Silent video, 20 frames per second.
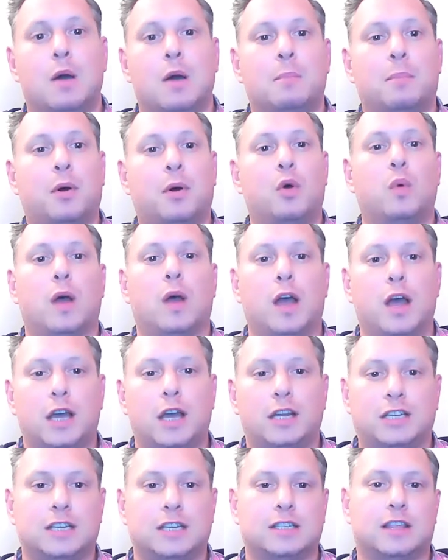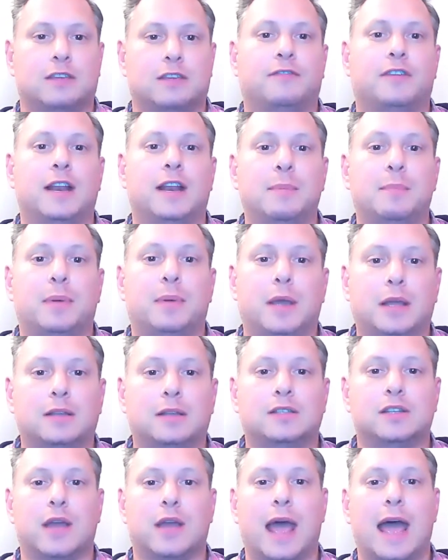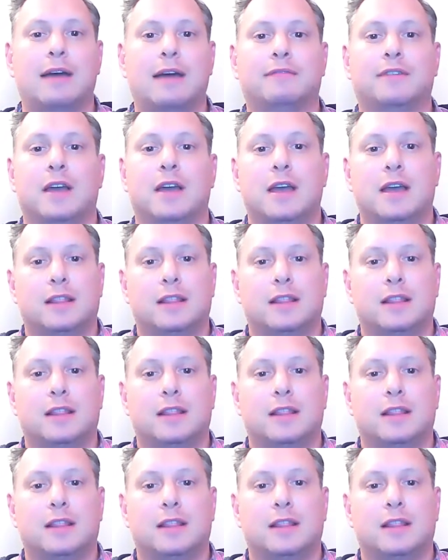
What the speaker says: Paul urges the Philippians to have